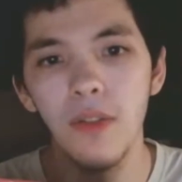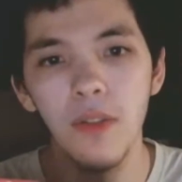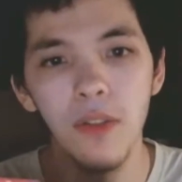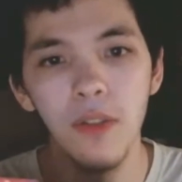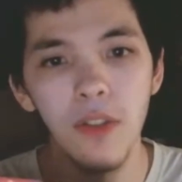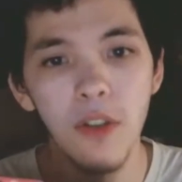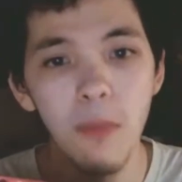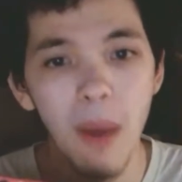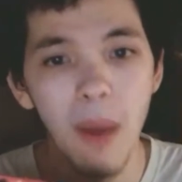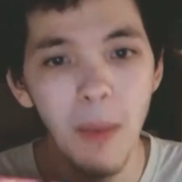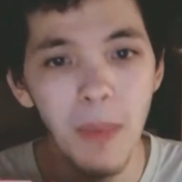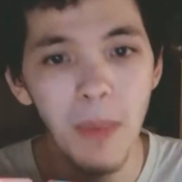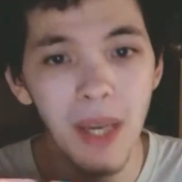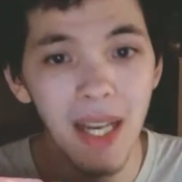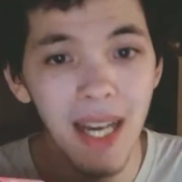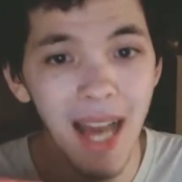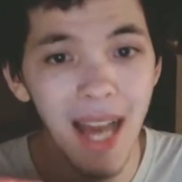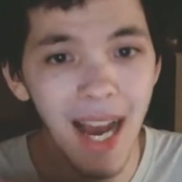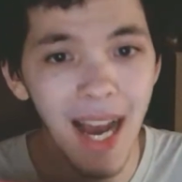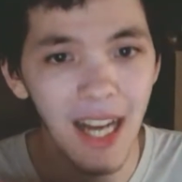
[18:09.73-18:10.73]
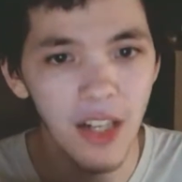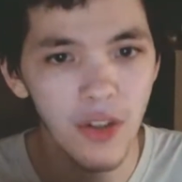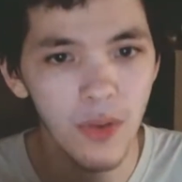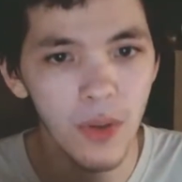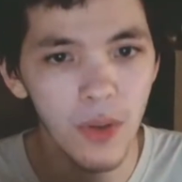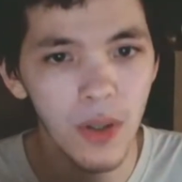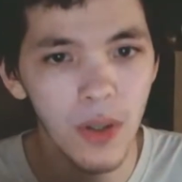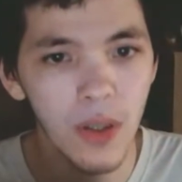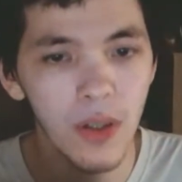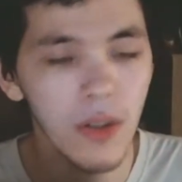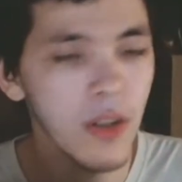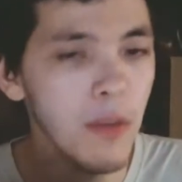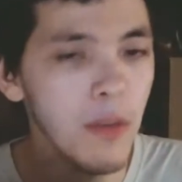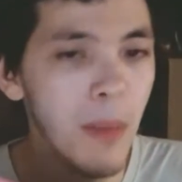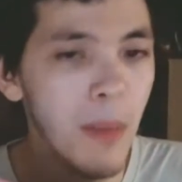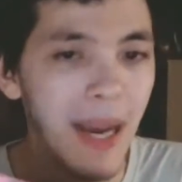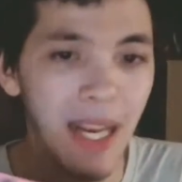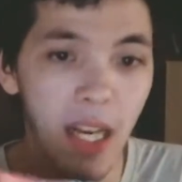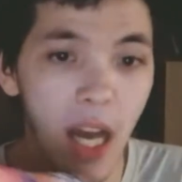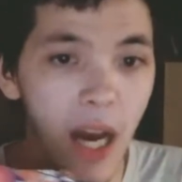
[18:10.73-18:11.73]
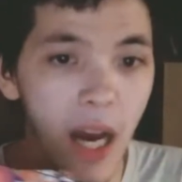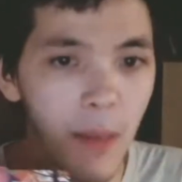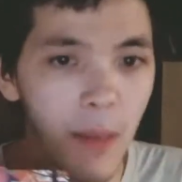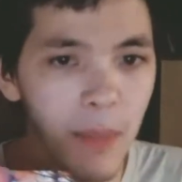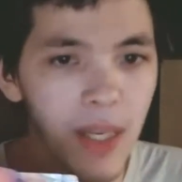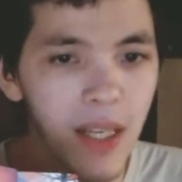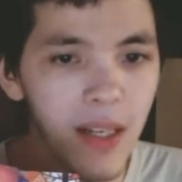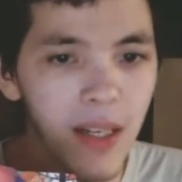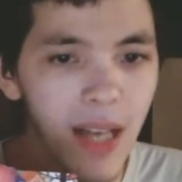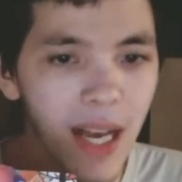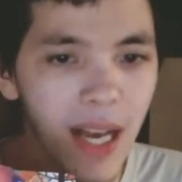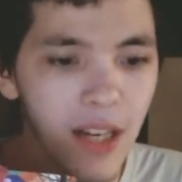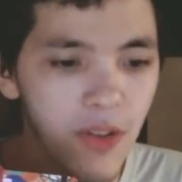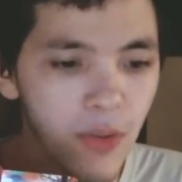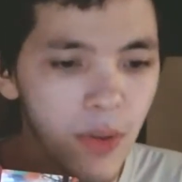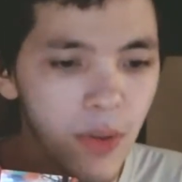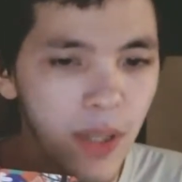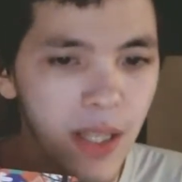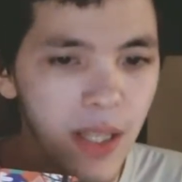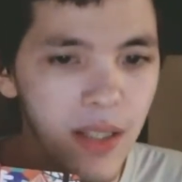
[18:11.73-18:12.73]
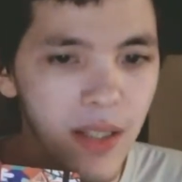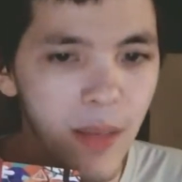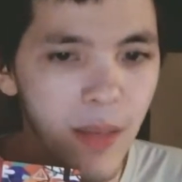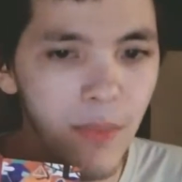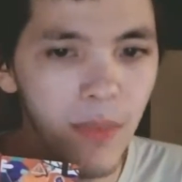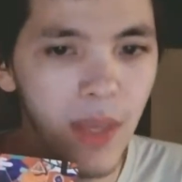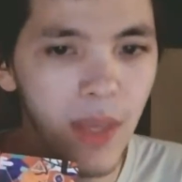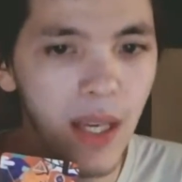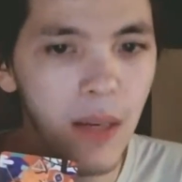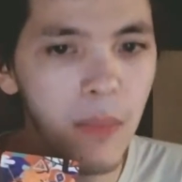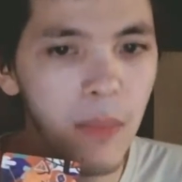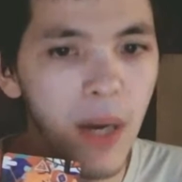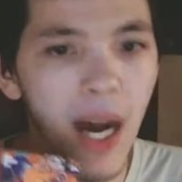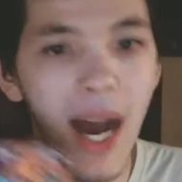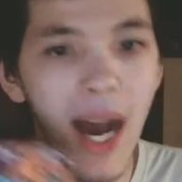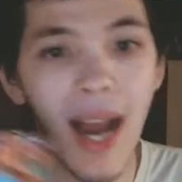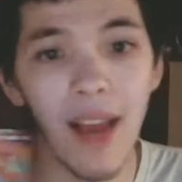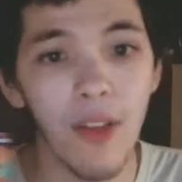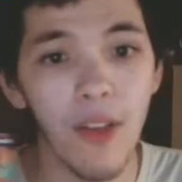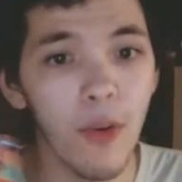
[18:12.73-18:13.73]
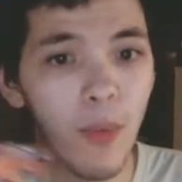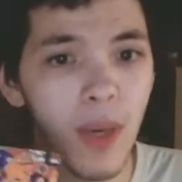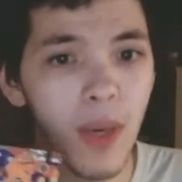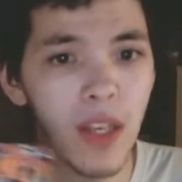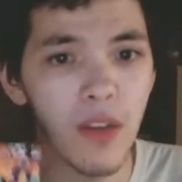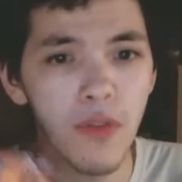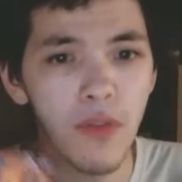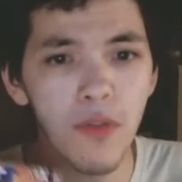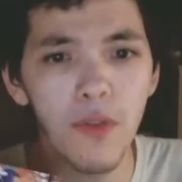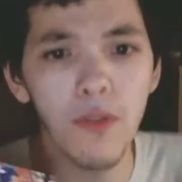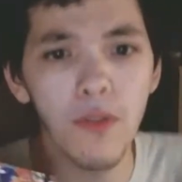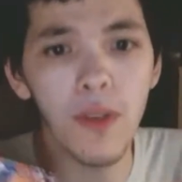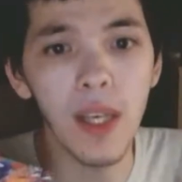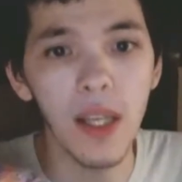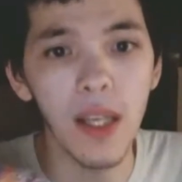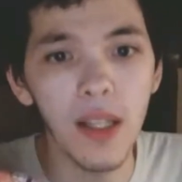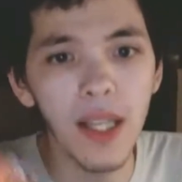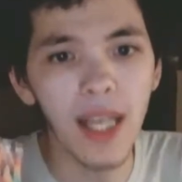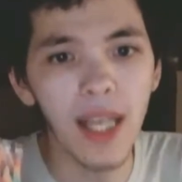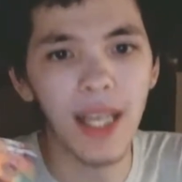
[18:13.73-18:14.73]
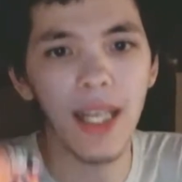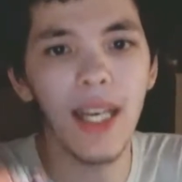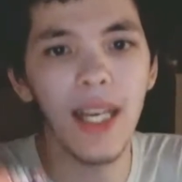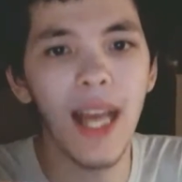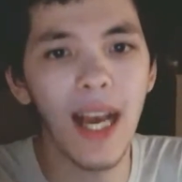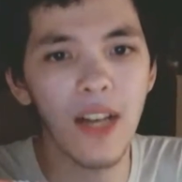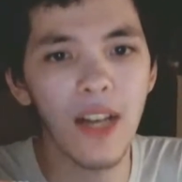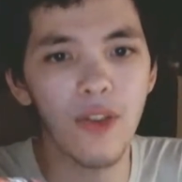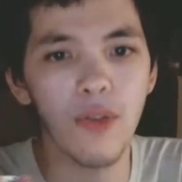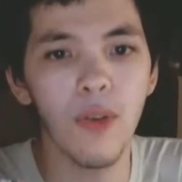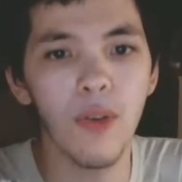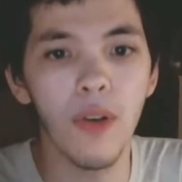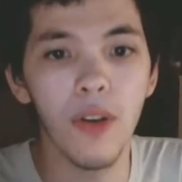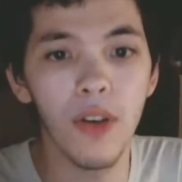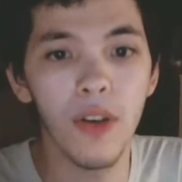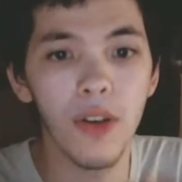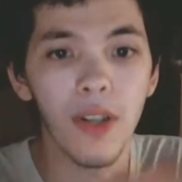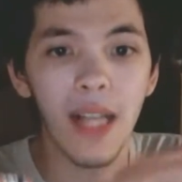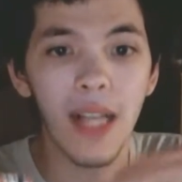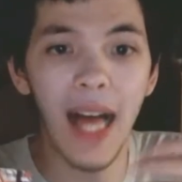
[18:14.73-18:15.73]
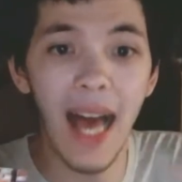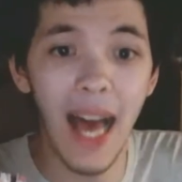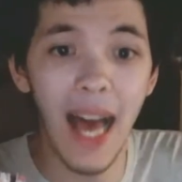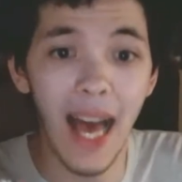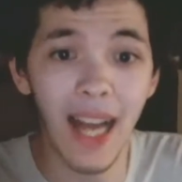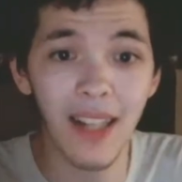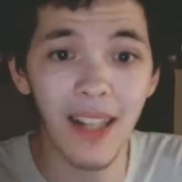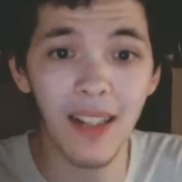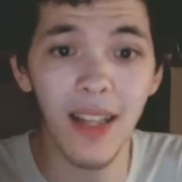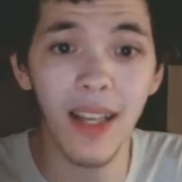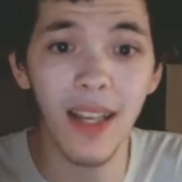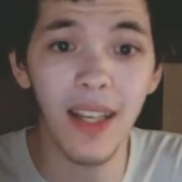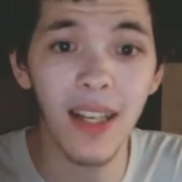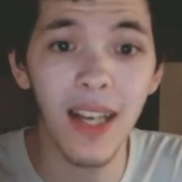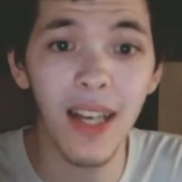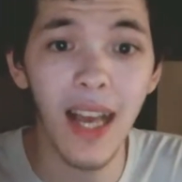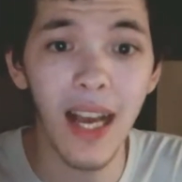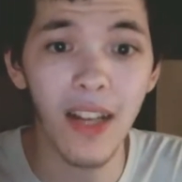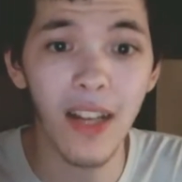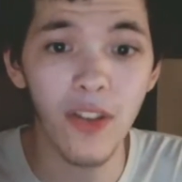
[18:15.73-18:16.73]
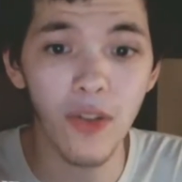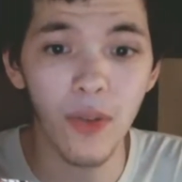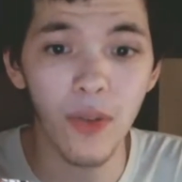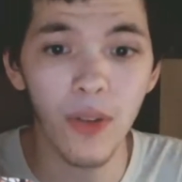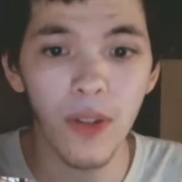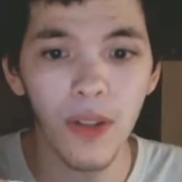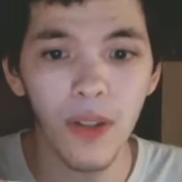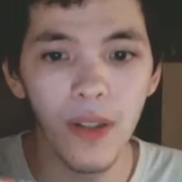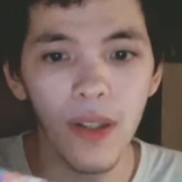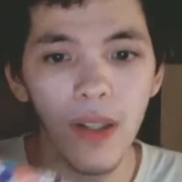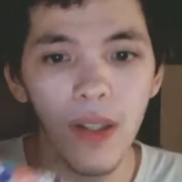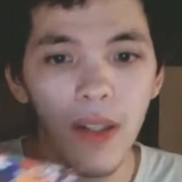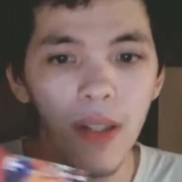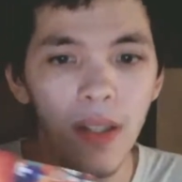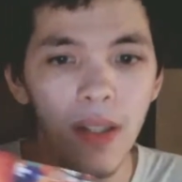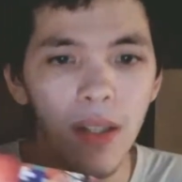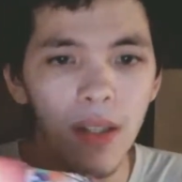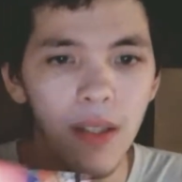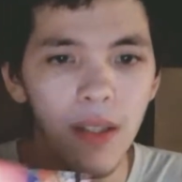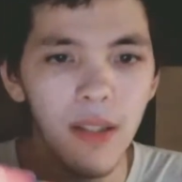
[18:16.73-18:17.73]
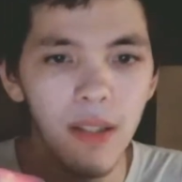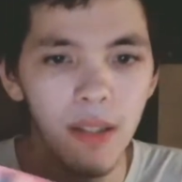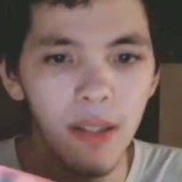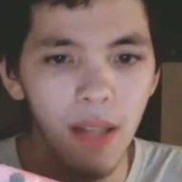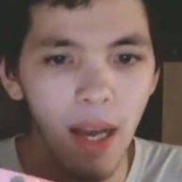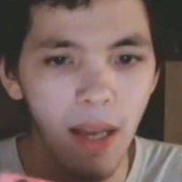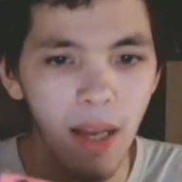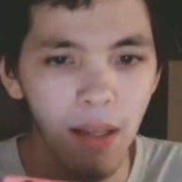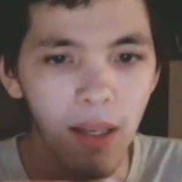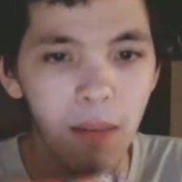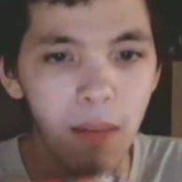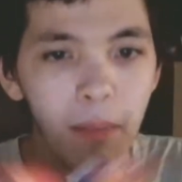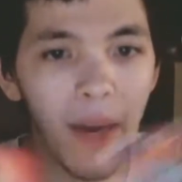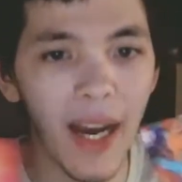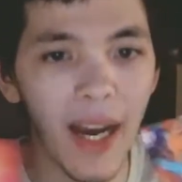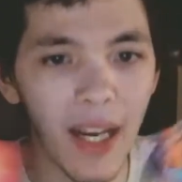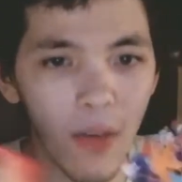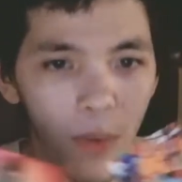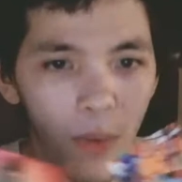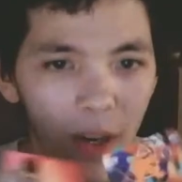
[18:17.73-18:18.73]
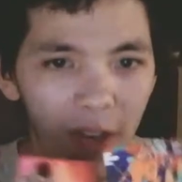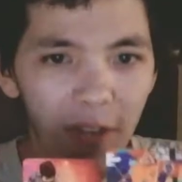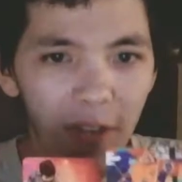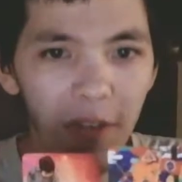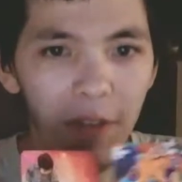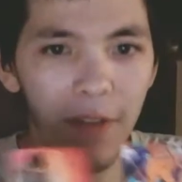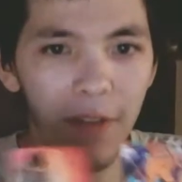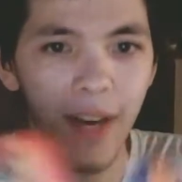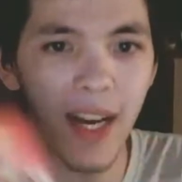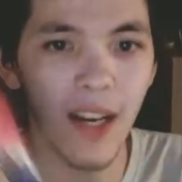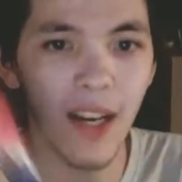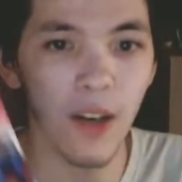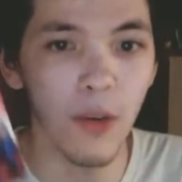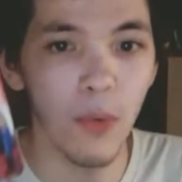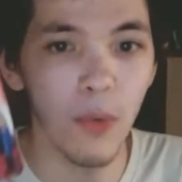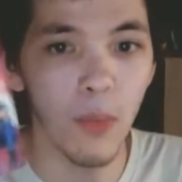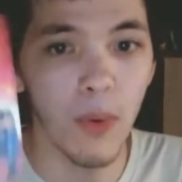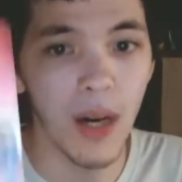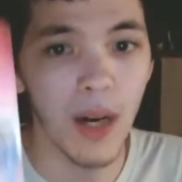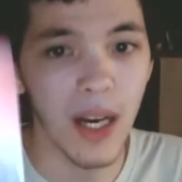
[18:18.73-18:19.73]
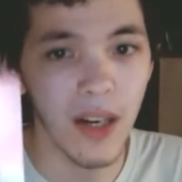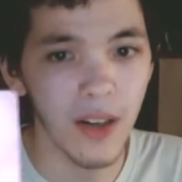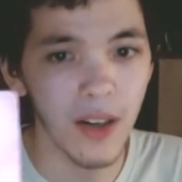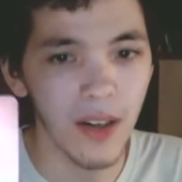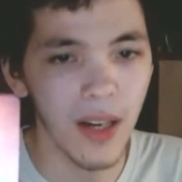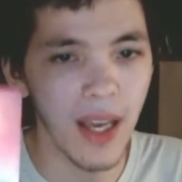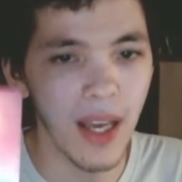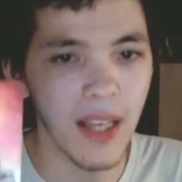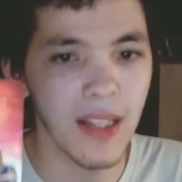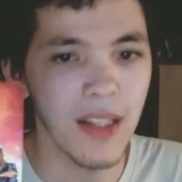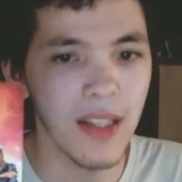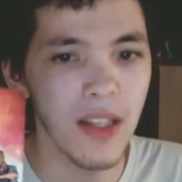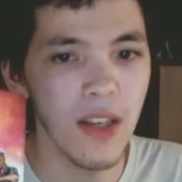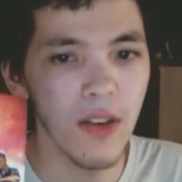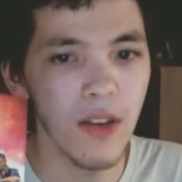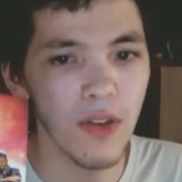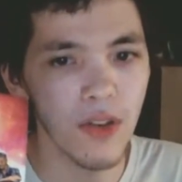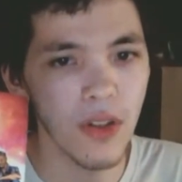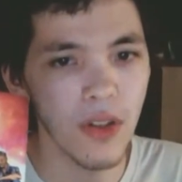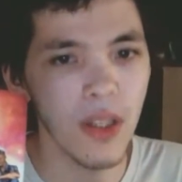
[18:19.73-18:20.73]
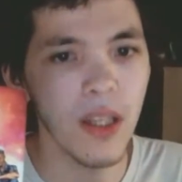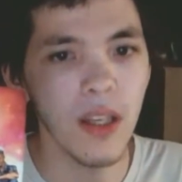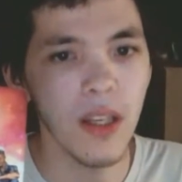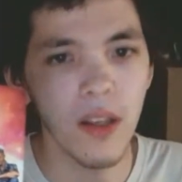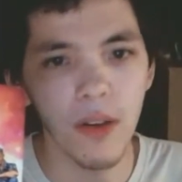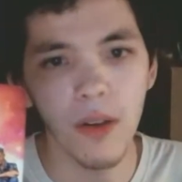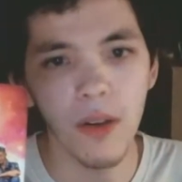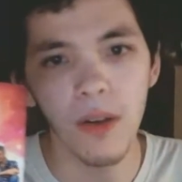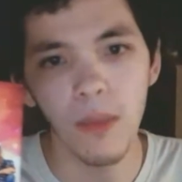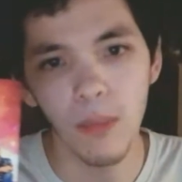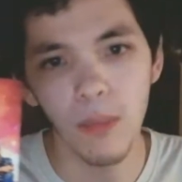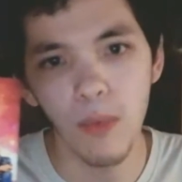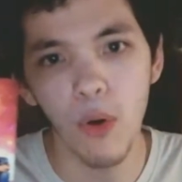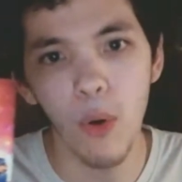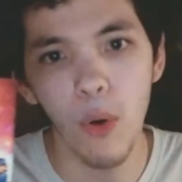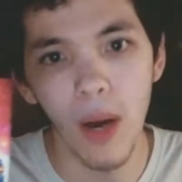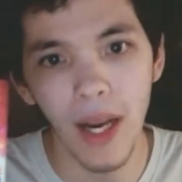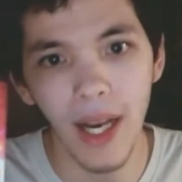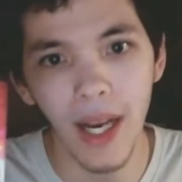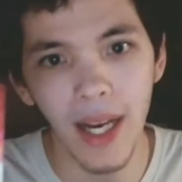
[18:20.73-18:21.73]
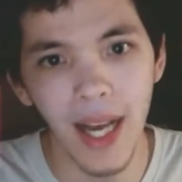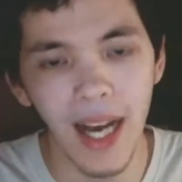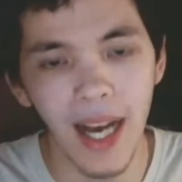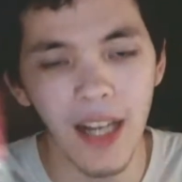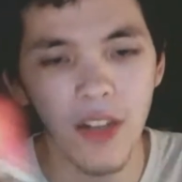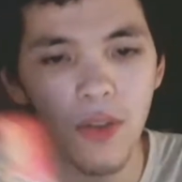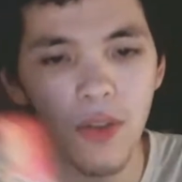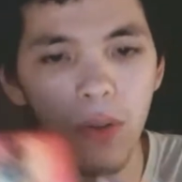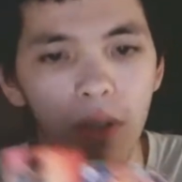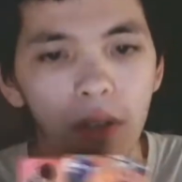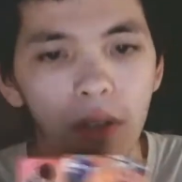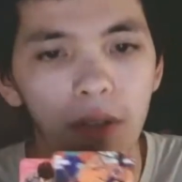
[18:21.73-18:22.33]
You might be a natural, you might not be a natural at something, but either way you feel like a natural or you'll act like a natural. I combined water and fire. Water is usually you're quite a natural.